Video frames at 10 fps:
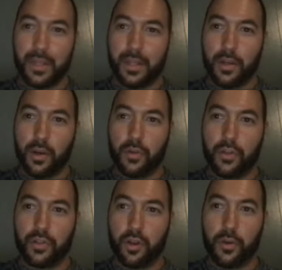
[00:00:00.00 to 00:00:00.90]
Coach,
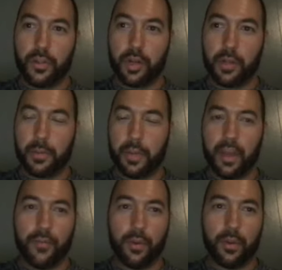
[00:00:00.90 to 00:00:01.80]
is always, great to
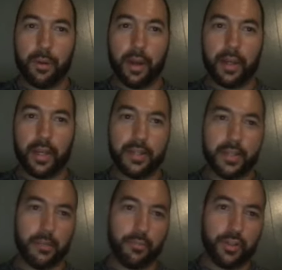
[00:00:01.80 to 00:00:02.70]
have you on the podcast. I
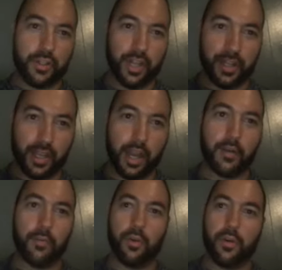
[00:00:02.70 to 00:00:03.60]
appreciate the
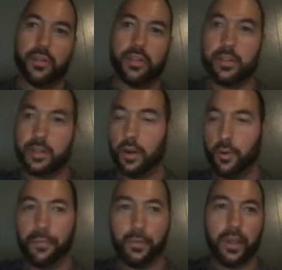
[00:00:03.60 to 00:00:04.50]
kind words, and
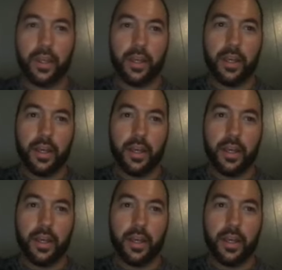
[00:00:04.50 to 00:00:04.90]
hopefully,